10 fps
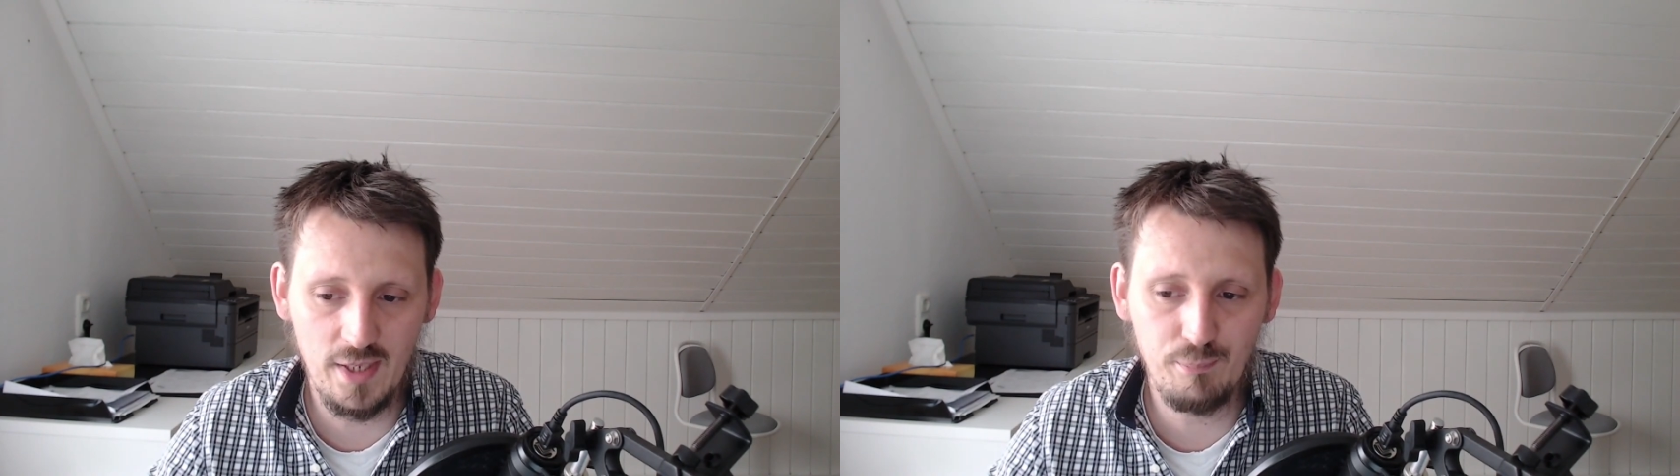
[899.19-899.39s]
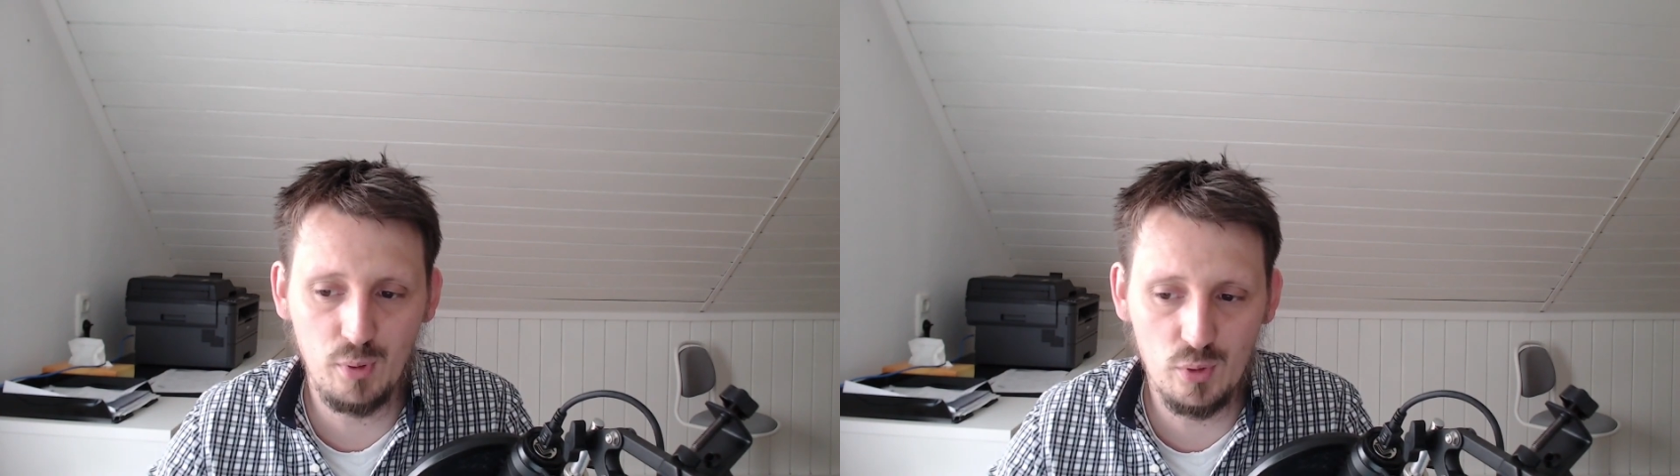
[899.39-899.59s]

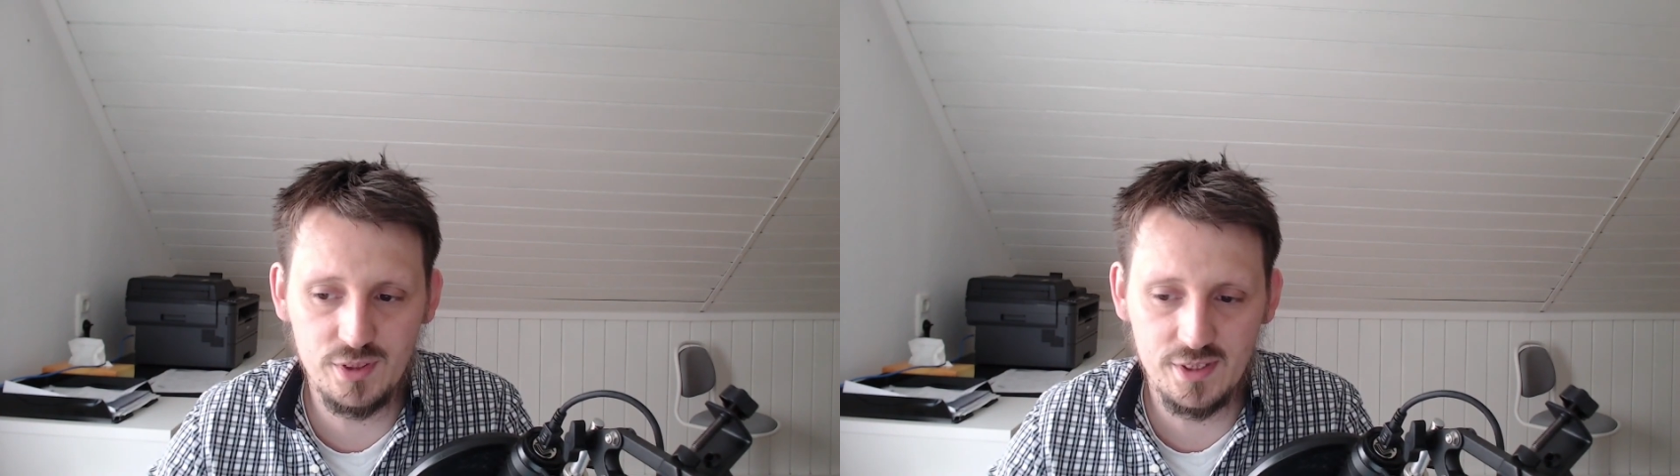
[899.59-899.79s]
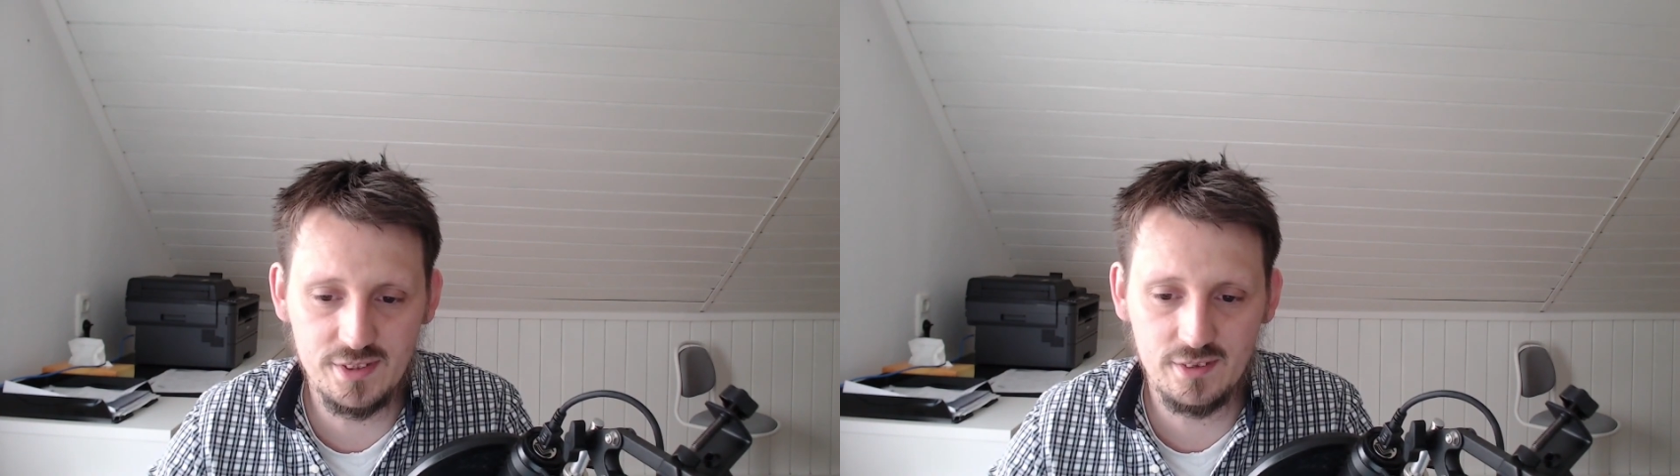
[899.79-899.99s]

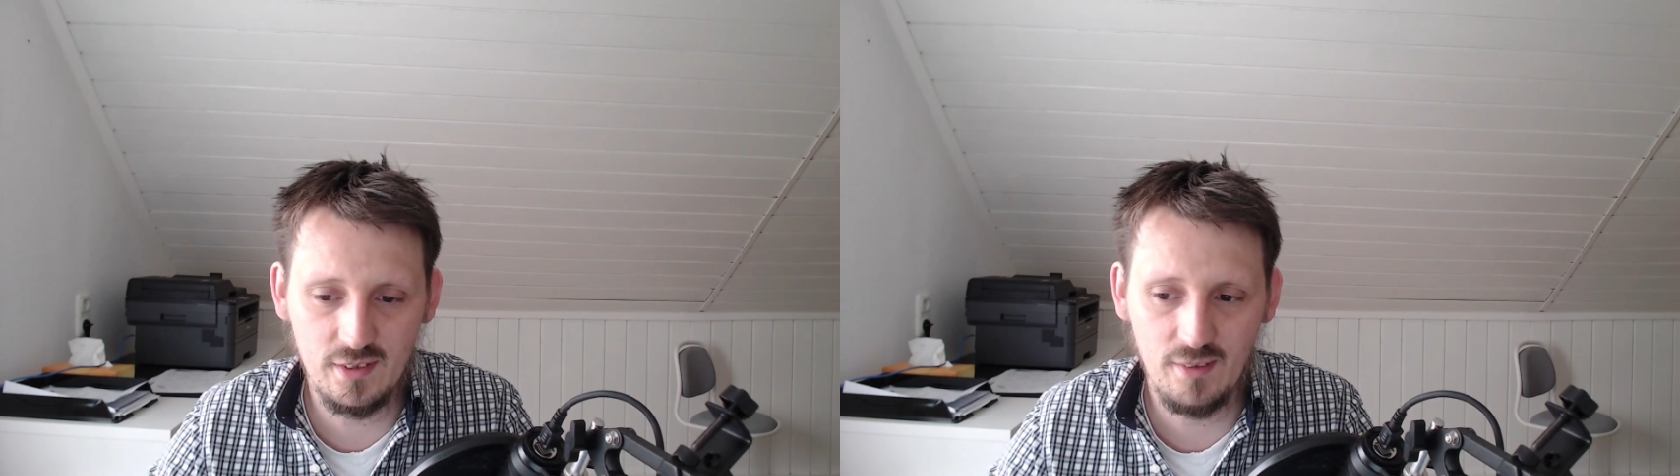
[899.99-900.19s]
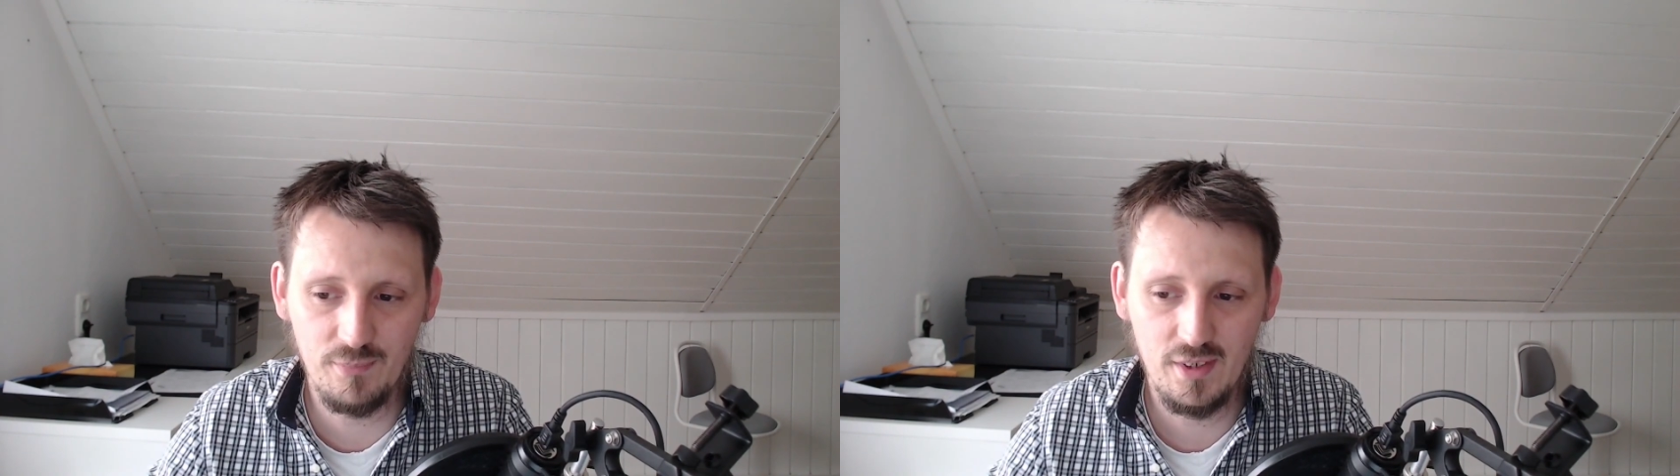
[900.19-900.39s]
process,
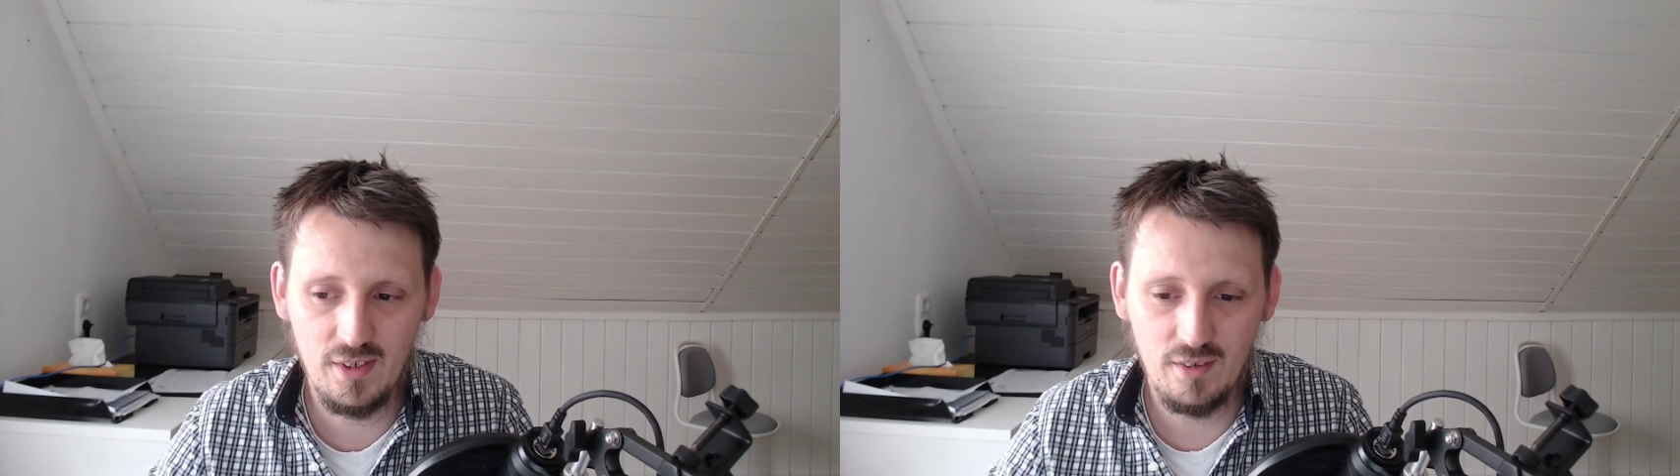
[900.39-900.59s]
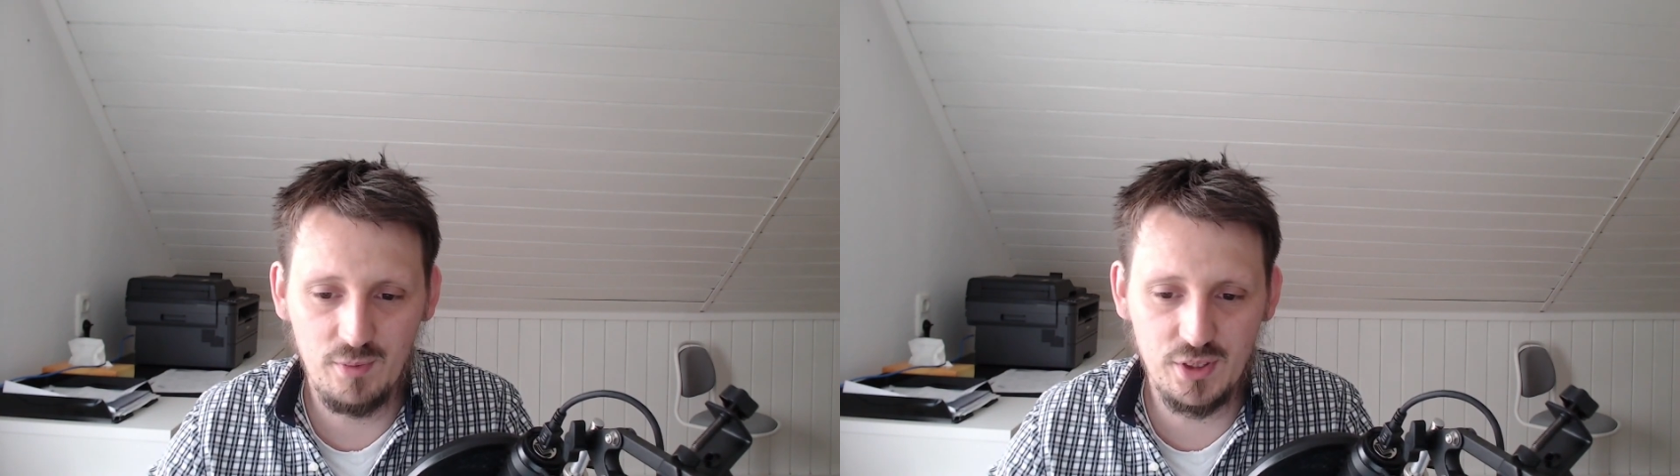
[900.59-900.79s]

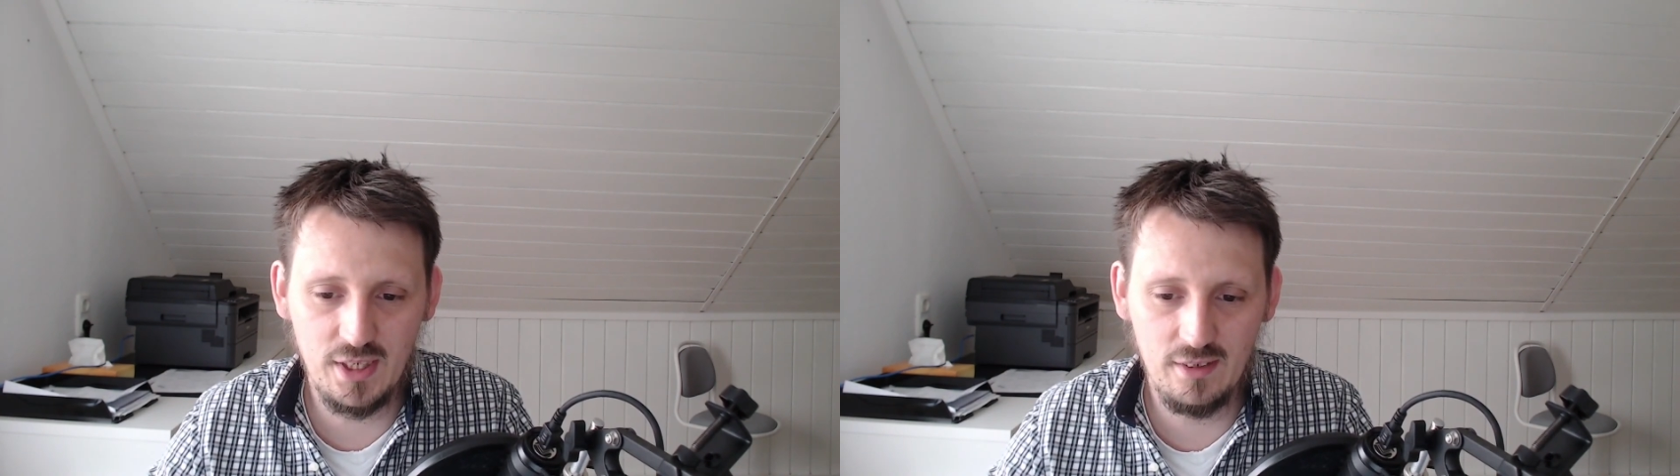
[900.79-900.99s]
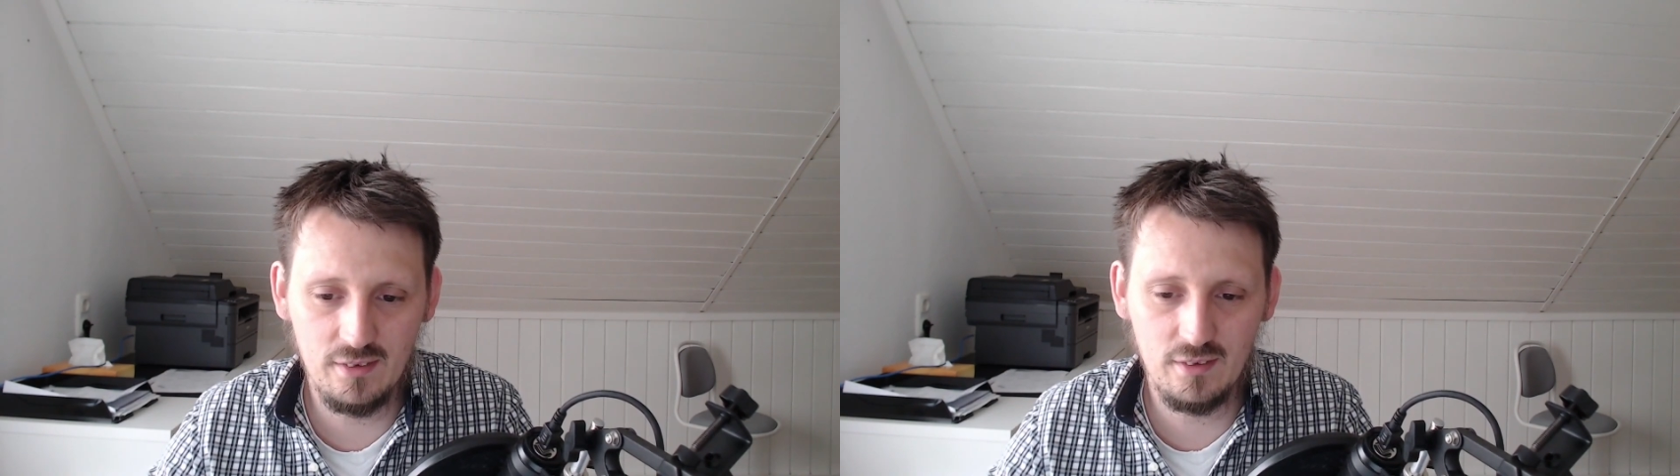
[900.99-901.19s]
which
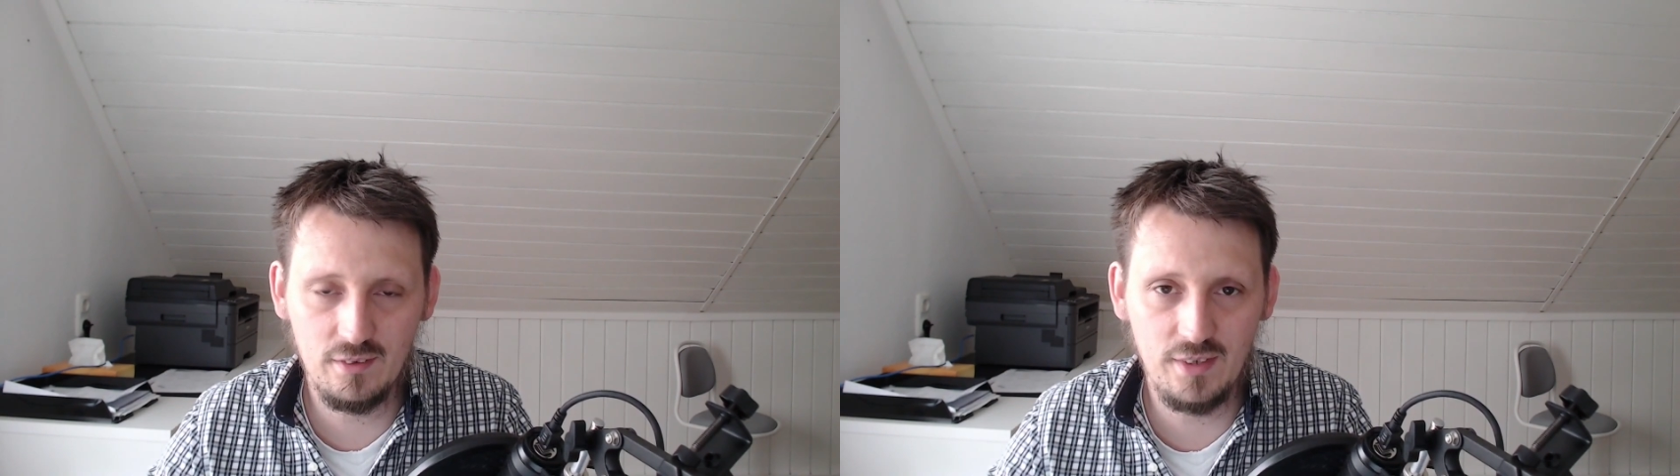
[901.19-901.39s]
can then